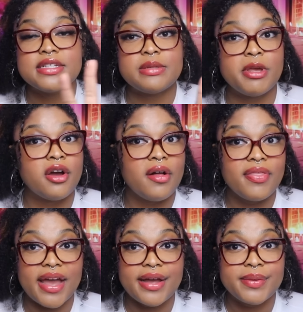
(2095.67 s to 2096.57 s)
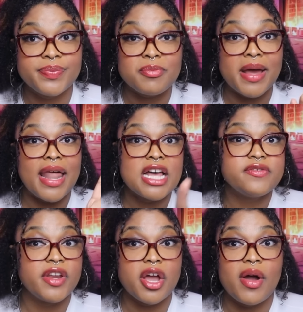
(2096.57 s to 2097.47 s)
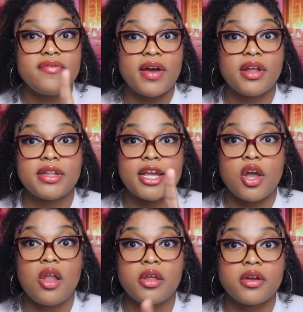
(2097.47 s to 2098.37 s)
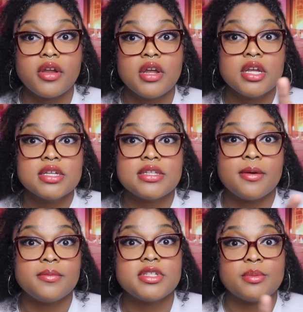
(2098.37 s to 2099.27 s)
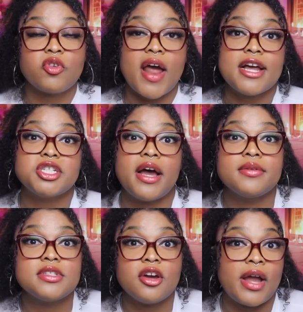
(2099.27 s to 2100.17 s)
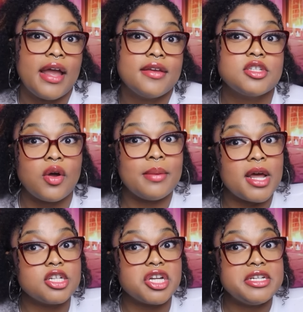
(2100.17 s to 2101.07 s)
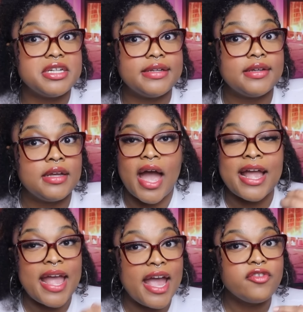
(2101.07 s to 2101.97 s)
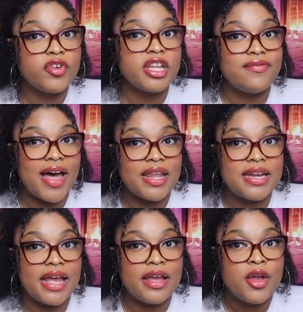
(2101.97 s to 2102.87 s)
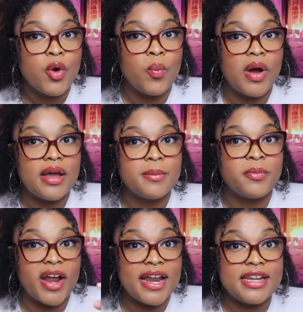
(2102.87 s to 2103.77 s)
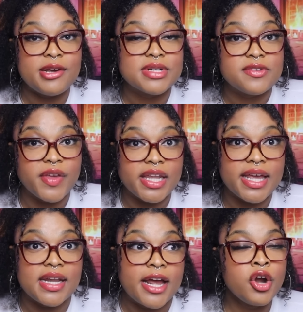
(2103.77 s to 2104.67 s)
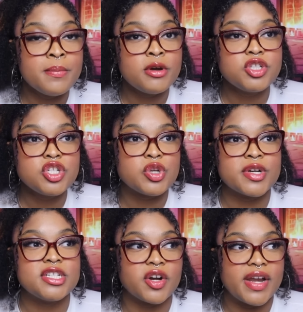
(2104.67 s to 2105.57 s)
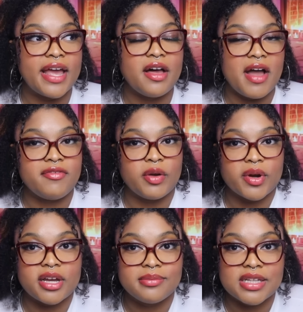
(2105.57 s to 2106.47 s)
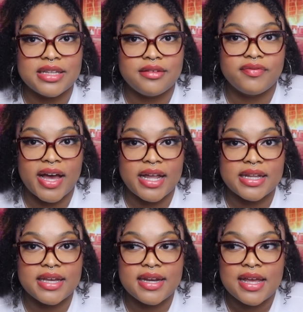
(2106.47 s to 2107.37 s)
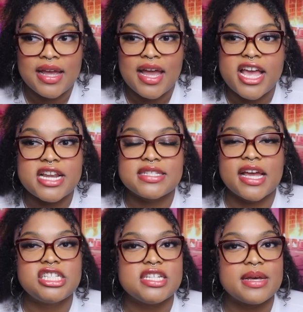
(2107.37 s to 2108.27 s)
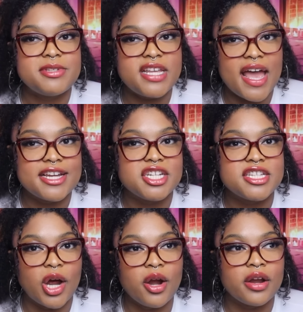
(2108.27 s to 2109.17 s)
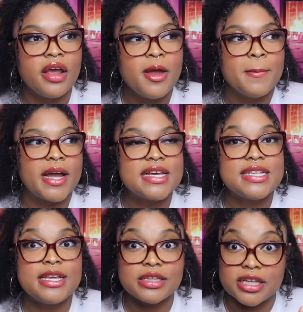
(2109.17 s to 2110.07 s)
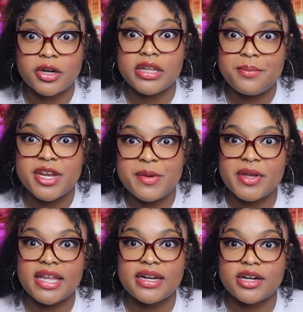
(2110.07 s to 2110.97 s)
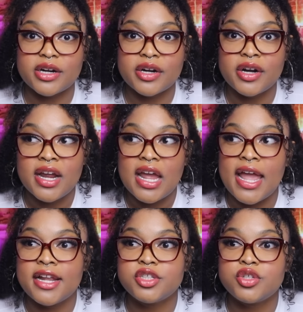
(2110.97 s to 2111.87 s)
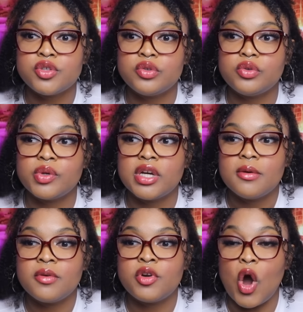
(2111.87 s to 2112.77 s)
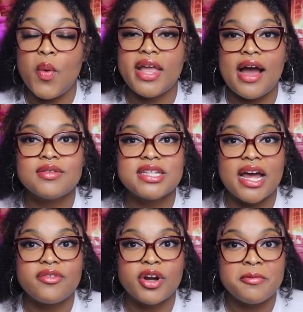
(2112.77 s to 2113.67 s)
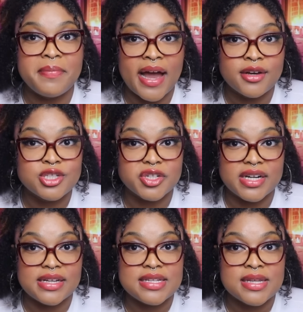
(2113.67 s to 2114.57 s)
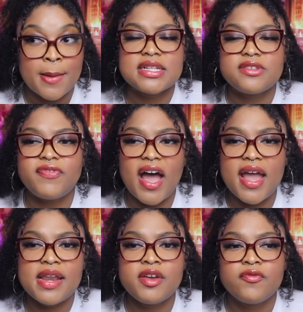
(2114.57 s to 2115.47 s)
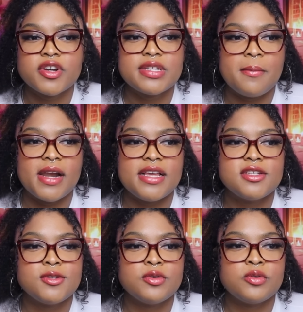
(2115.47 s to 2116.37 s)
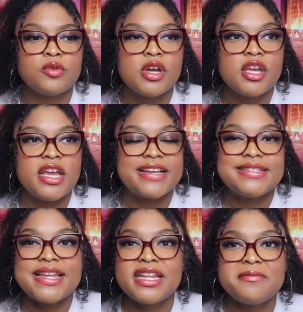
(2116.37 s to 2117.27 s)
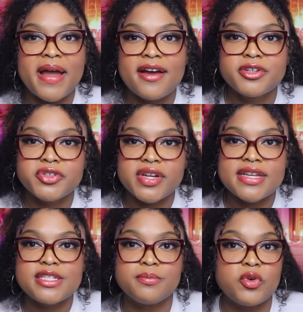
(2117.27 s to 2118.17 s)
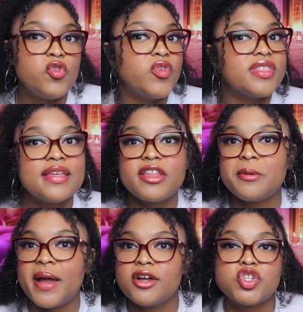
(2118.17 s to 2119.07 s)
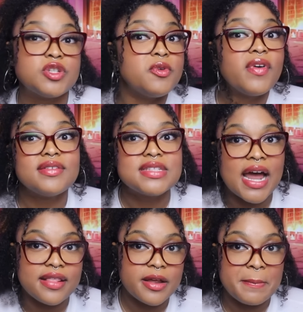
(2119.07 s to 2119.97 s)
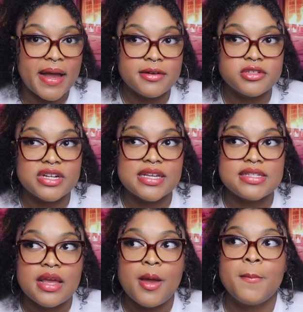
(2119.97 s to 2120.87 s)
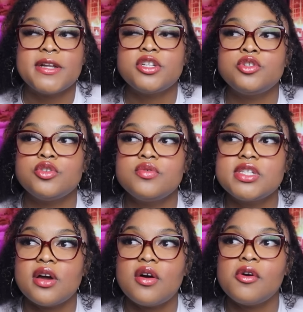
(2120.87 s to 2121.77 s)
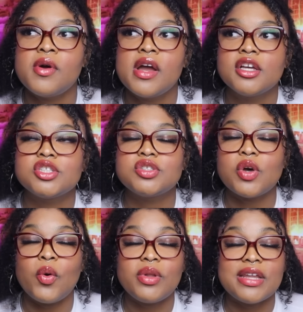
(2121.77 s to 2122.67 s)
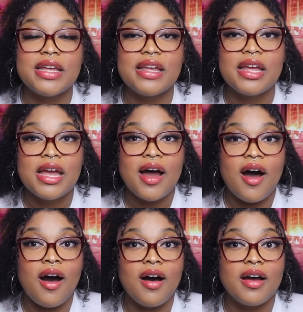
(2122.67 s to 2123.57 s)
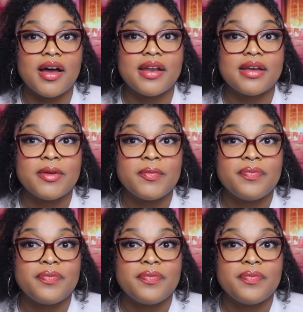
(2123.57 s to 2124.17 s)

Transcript: speak on that. After my last video, I found out that y'all are some crash outs, okay? So I'm not judging. I can fully validate what Brandy was feeling. Like, her emotions towards Darnell, I feel, were completely valid. And it's like she's upset, she's hurt because he literally manipulated her into going outside of her boundaries. It's fine for somebody to extend their boundaries, move within their boundaries, move outside of their boundaries, but to do so solely on